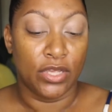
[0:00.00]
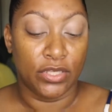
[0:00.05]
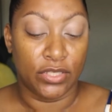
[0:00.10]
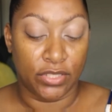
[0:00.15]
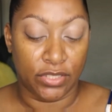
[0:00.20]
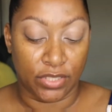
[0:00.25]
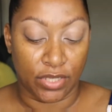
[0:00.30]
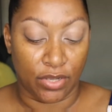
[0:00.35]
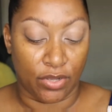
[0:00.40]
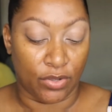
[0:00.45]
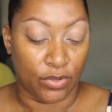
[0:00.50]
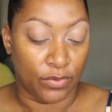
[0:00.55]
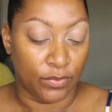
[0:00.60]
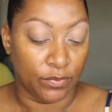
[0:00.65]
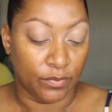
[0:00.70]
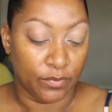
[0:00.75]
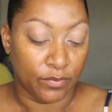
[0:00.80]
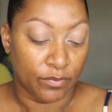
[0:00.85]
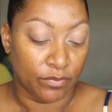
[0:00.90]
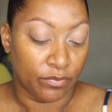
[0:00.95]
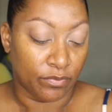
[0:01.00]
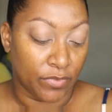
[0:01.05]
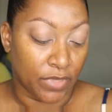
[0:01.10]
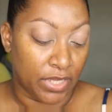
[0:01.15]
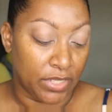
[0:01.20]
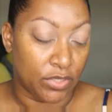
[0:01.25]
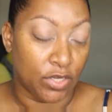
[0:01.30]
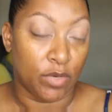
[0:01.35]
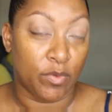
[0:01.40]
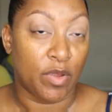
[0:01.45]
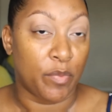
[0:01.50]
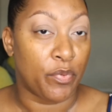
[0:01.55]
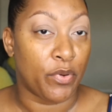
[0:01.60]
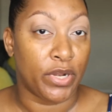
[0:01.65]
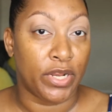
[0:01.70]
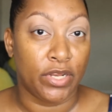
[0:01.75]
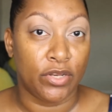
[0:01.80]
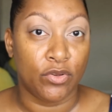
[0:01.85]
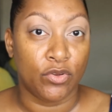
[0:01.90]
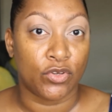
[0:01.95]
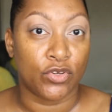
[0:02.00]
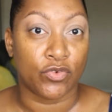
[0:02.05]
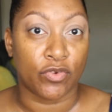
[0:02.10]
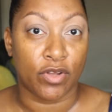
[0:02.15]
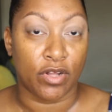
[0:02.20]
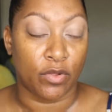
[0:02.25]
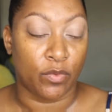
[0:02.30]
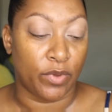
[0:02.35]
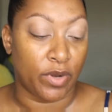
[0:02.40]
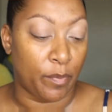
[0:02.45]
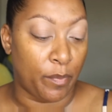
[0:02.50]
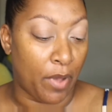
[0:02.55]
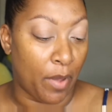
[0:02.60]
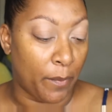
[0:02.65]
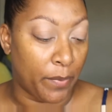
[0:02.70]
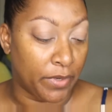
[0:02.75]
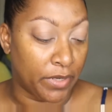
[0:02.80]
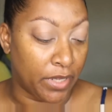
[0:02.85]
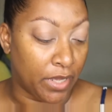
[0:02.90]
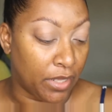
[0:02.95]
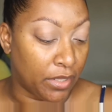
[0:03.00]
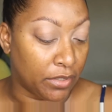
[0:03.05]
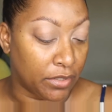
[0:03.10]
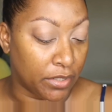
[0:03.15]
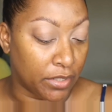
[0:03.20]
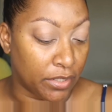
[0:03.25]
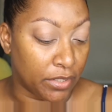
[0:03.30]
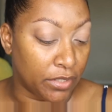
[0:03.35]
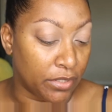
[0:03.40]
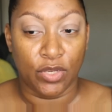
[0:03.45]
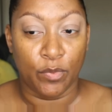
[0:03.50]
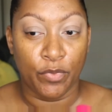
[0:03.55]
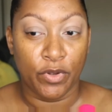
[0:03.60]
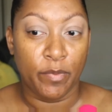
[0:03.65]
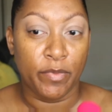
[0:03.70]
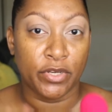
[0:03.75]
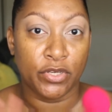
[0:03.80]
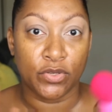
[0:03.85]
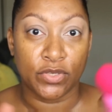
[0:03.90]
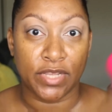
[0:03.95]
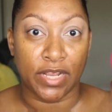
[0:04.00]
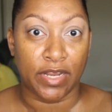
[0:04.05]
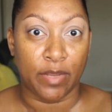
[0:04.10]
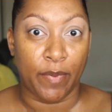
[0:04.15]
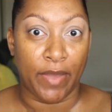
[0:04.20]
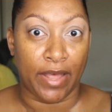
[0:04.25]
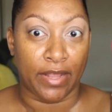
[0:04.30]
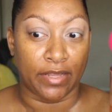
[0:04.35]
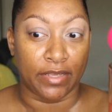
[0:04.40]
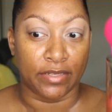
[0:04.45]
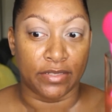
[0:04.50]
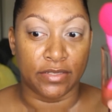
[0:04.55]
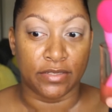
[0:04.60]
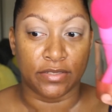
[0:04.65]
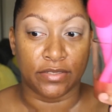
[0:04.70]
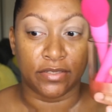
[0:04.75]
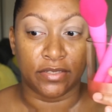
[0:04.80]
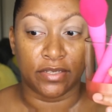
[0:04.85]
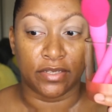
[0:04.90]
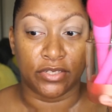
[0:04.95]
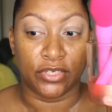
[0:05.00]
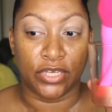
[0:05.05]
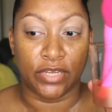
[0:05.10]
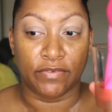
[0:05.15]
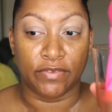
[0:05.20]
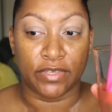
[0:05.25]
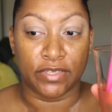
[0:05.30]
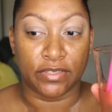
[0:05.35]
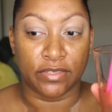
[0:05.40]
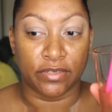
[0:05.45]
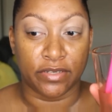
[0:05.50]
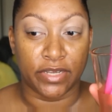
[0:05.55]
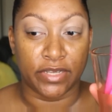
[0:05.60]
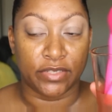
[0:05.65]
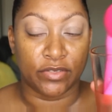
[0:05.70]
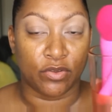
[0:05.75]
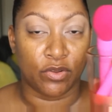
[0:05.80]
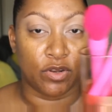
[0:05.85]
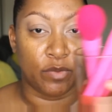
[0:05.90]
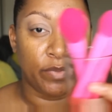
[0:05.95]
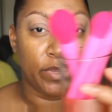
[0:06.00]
So it's going to be pretty neutral with a pop of color. You can pretty much use any palette to achieve this look. It's going to